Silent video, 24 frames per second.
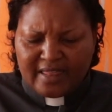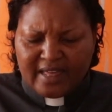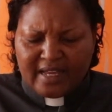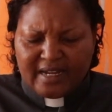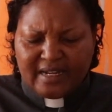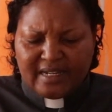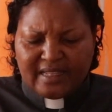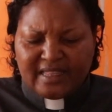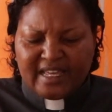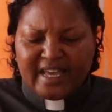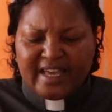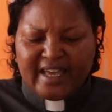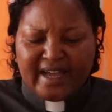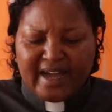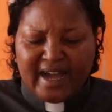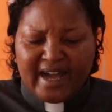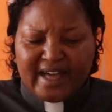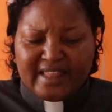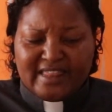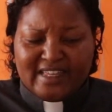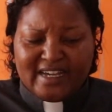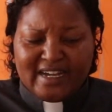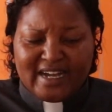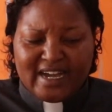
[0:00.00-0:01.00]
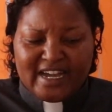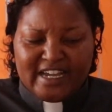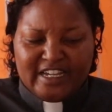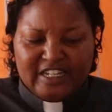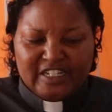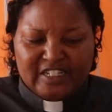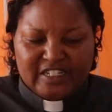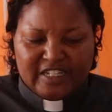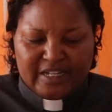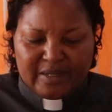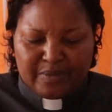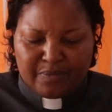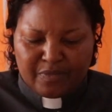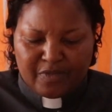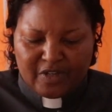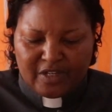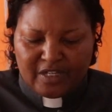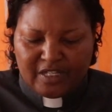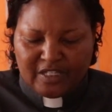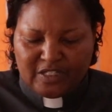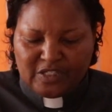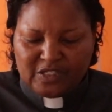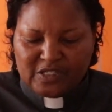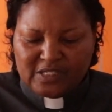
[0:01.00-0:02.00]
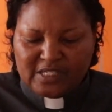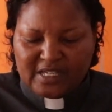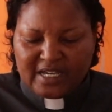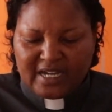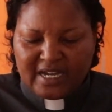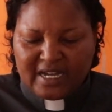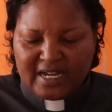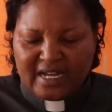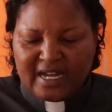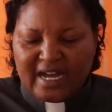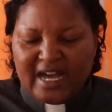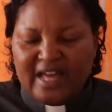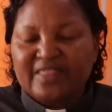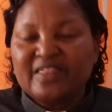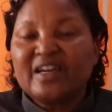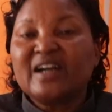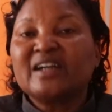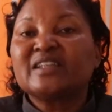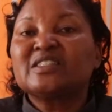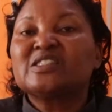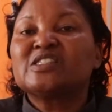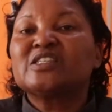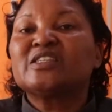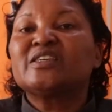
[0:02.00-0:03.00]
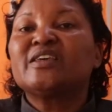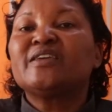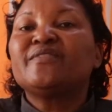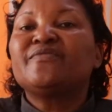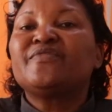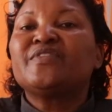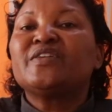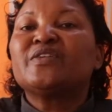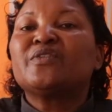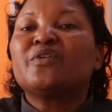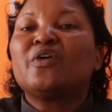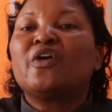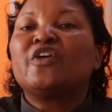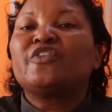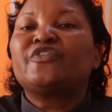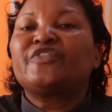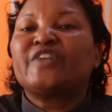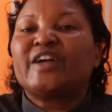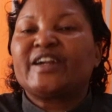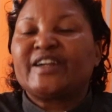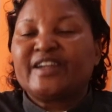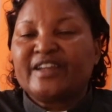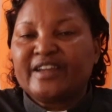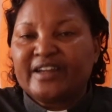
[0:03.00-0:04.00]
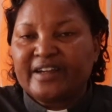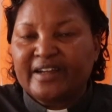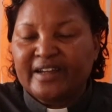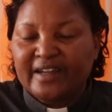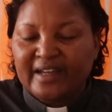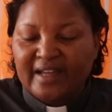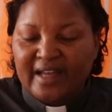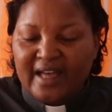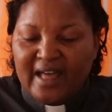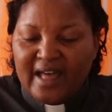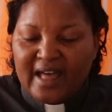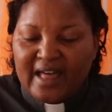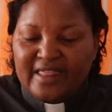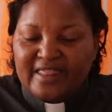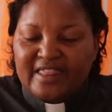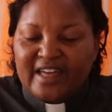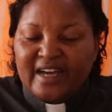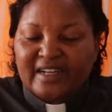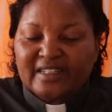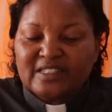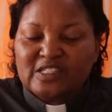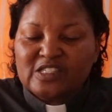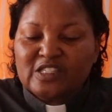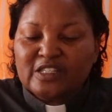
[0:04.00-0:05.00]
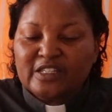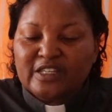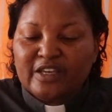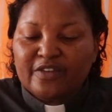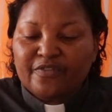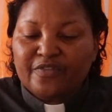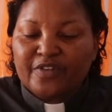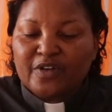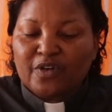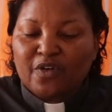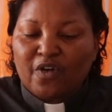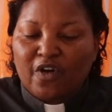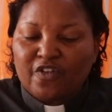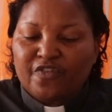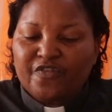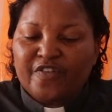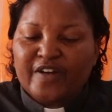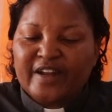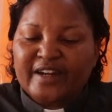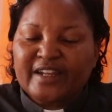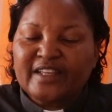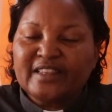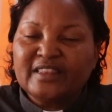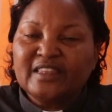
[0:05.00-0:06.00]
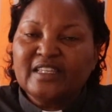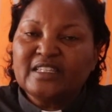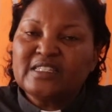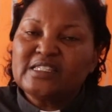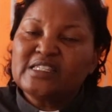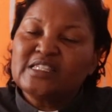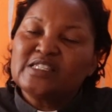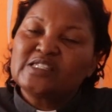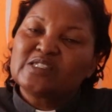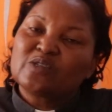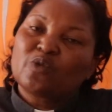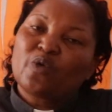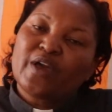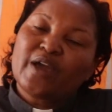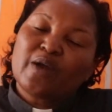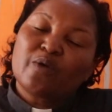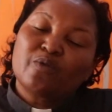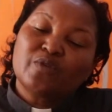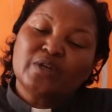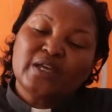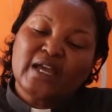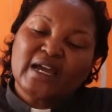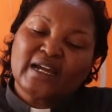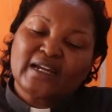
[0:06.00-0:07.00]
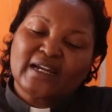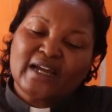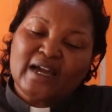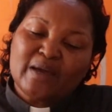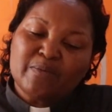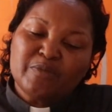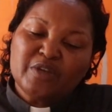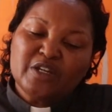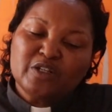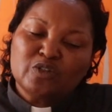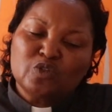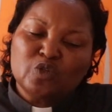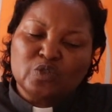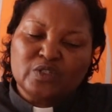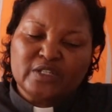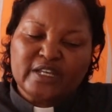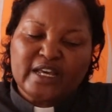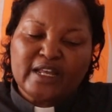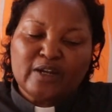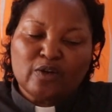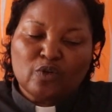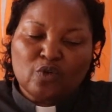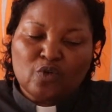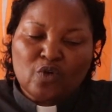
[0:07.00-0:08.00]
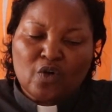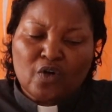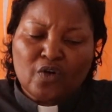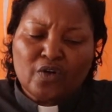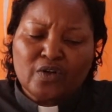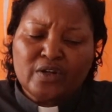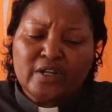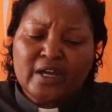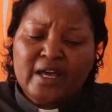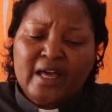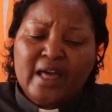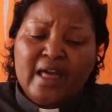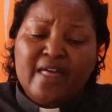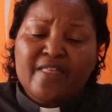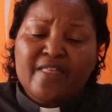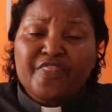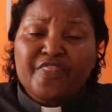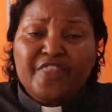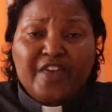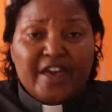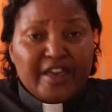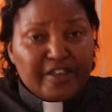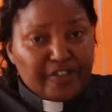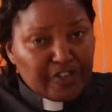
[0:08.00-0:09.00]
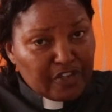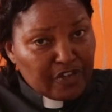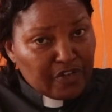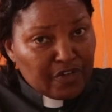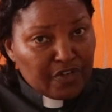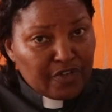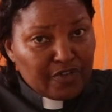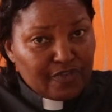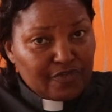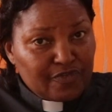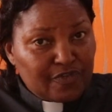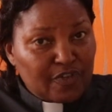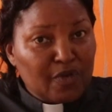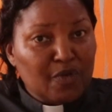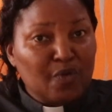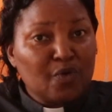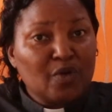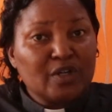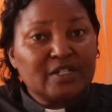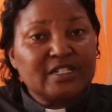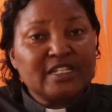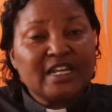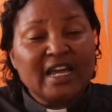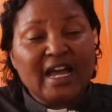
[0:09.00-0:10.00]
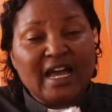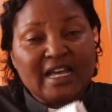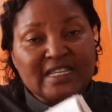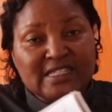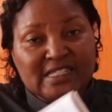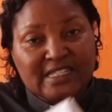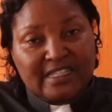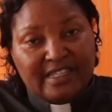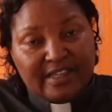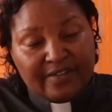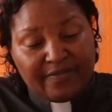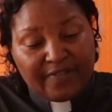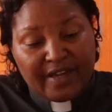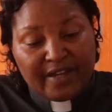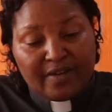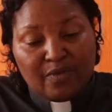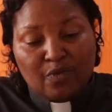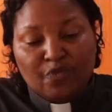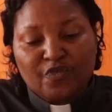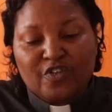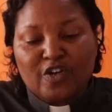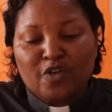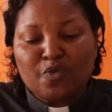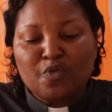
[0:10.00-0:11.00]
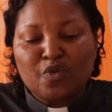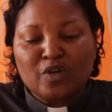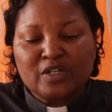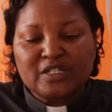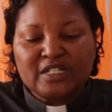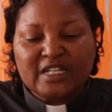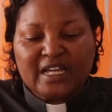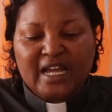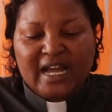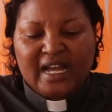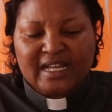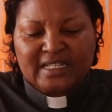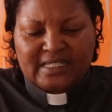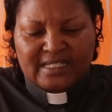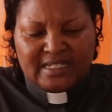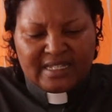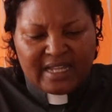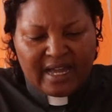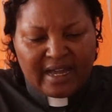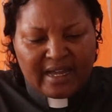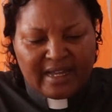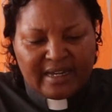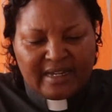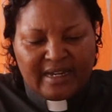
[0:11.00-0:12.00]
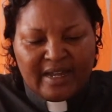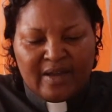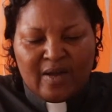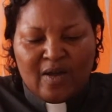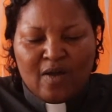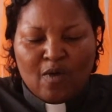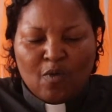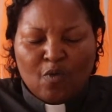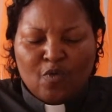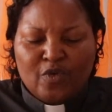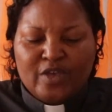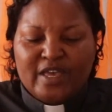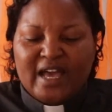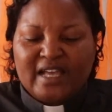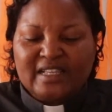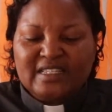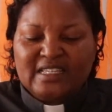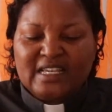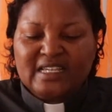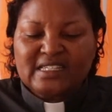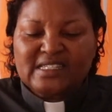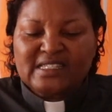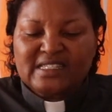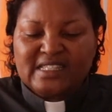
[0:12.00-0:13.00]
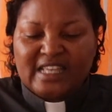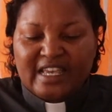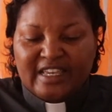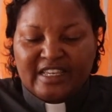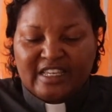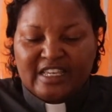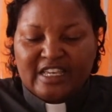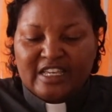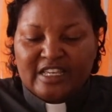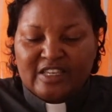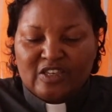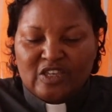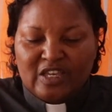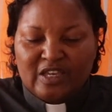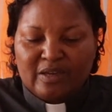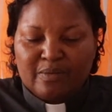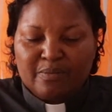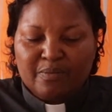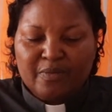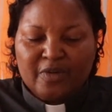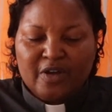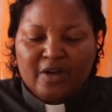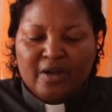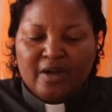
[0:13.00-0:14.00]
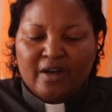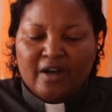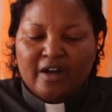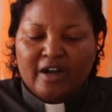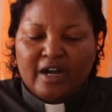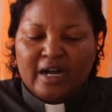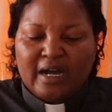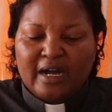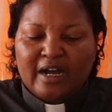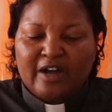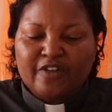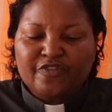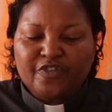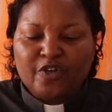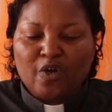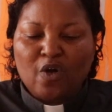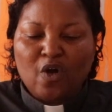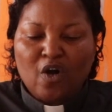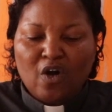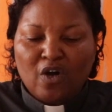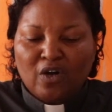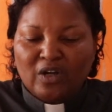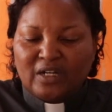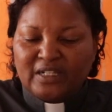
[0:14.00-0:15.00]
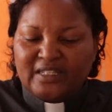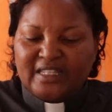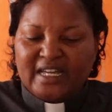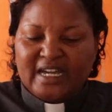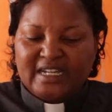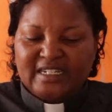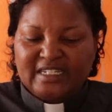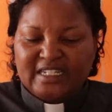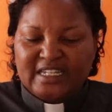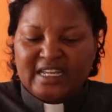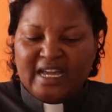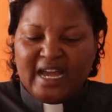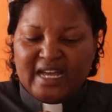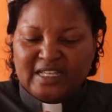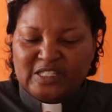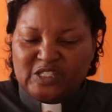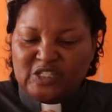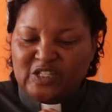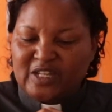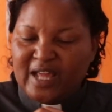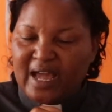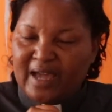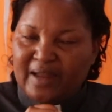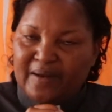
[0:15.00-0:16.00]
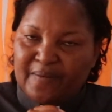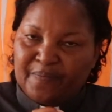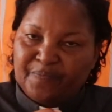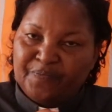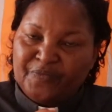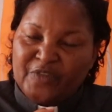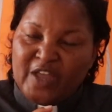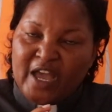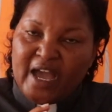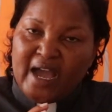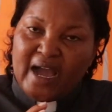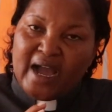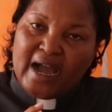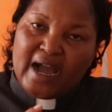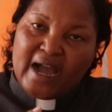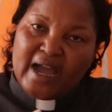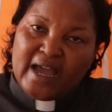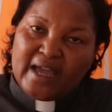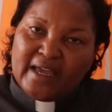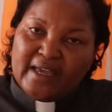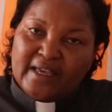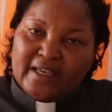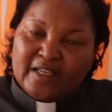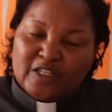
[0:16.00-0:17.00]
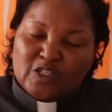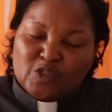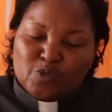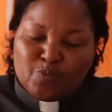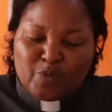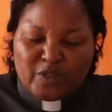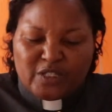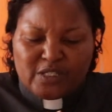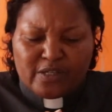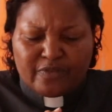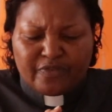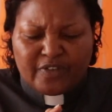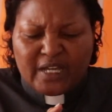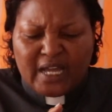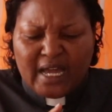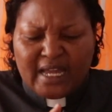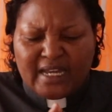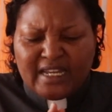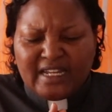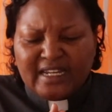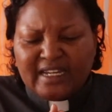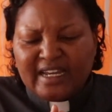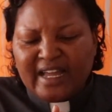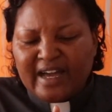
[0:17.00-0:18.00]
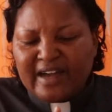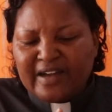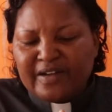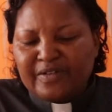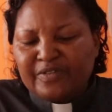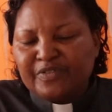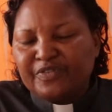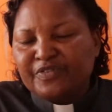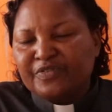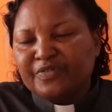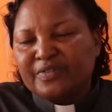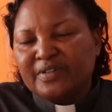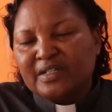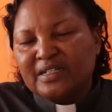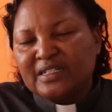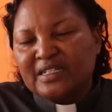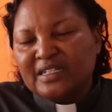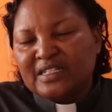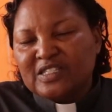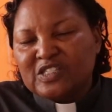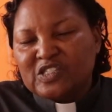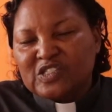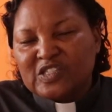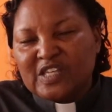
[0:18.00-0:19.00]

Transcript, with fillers: Then the other item is uh, a thanksgiving offering. Thanksgiving offering. This is where we are coming to tell God, thank you for what He has given, for what He has done. We are just thanking Him uh, for all that He has done. I specifically love uh,